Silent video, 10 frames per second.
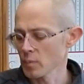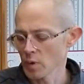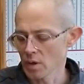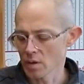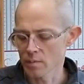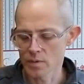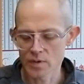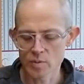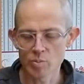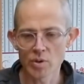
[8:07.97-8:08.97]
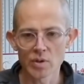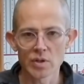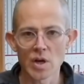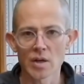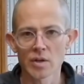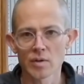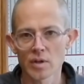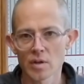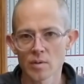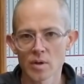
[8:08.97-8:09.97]
you know, this is purely Cha Tou, and the
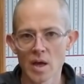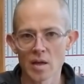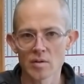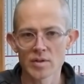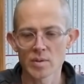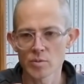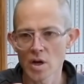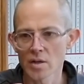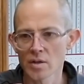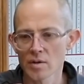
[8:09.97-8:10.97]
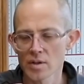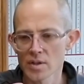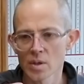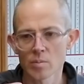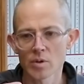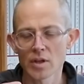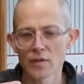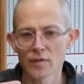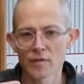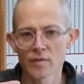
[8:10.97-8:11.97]
other one had some Cha Tou and some
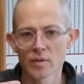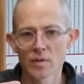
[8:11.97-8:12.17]
leaf,